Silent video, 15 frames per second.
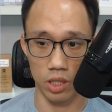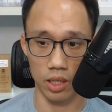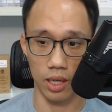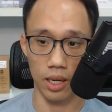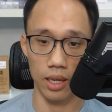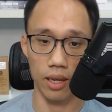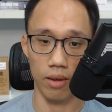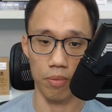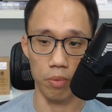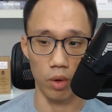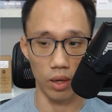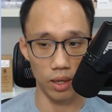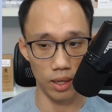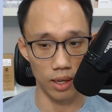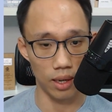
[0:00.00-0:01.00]
I have
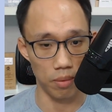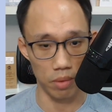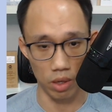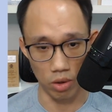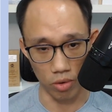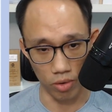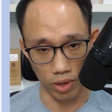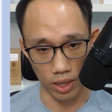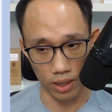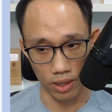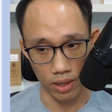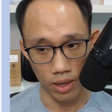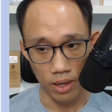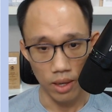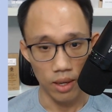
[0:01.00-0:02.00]
plotted up in red,
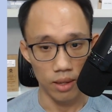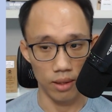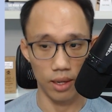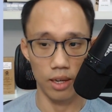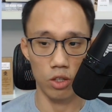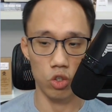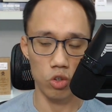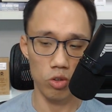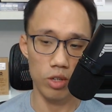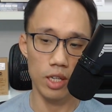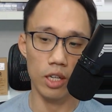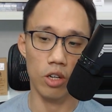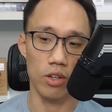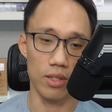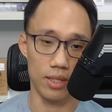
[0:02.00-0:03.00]
there are 3
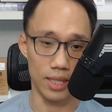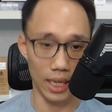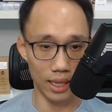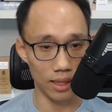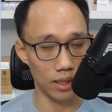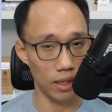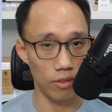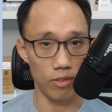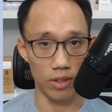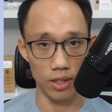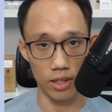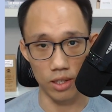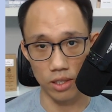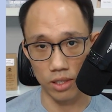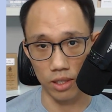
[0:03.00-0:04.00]
consecutive
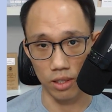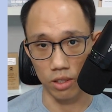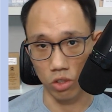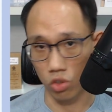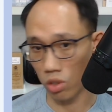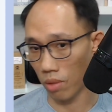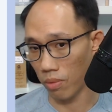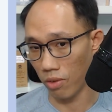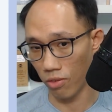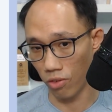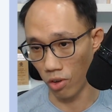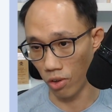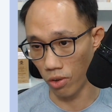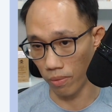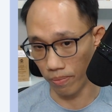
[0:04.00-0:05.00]
years in a drop in
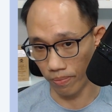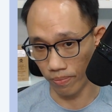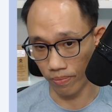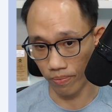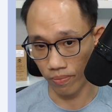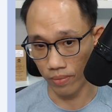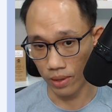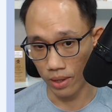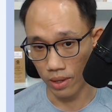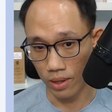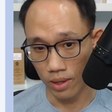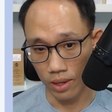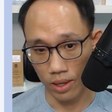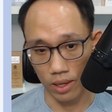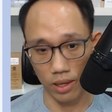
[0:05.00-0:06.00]
volume.
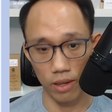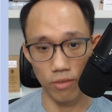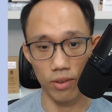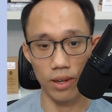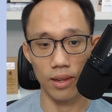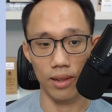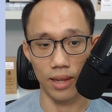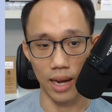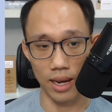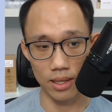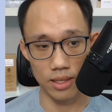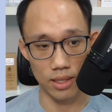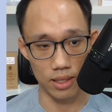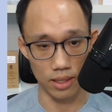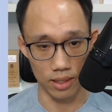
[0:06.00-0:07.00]
And even
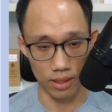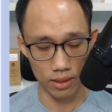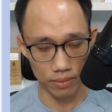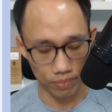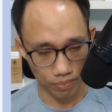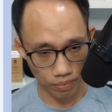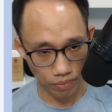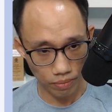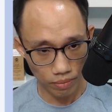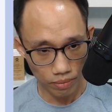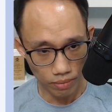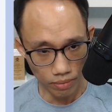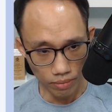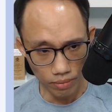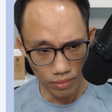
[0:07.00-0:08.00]
last year,
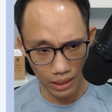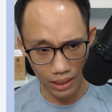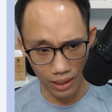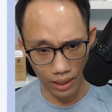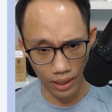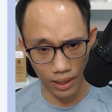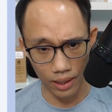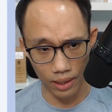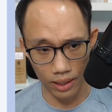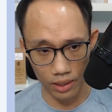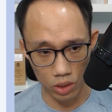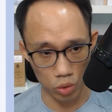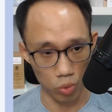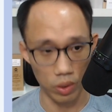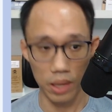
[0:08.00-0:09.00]
it's
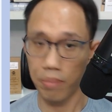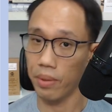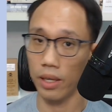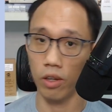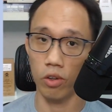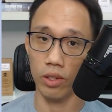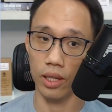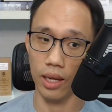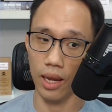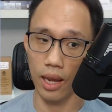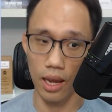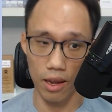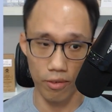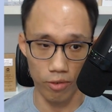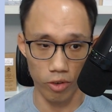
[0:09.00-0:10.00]
way below the
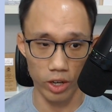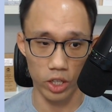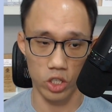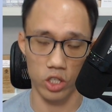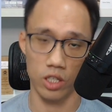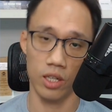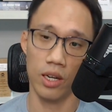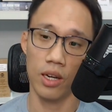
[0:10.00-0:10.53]
average